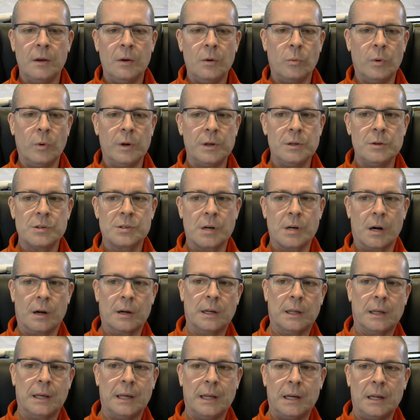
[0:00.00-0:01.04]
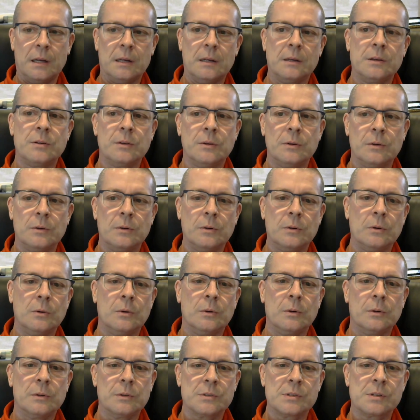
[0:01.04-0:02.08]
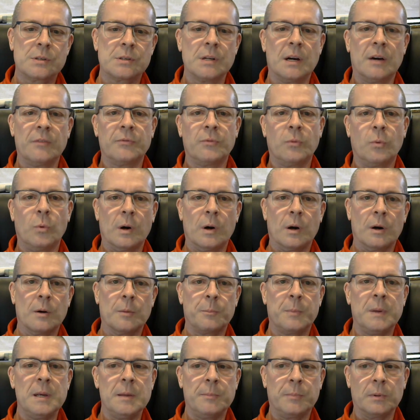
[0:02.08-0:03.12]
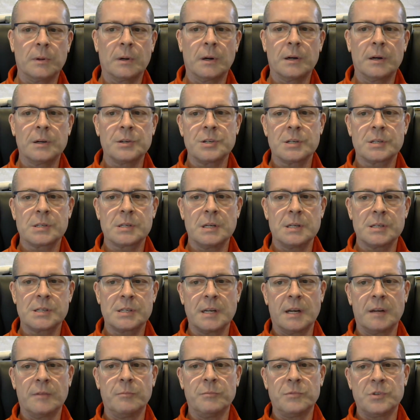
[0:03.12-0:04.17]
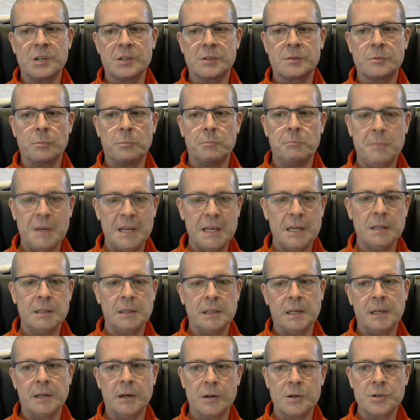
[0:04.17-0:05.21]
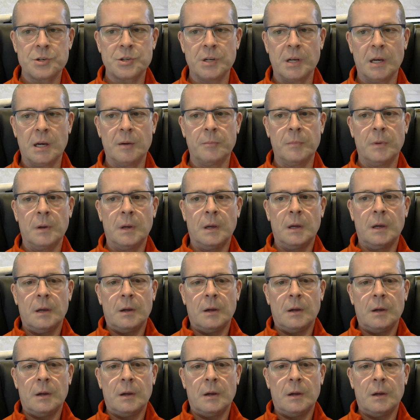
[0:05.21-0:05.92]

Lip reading: when you start to get into stuff where people are just, instead of just me leadership,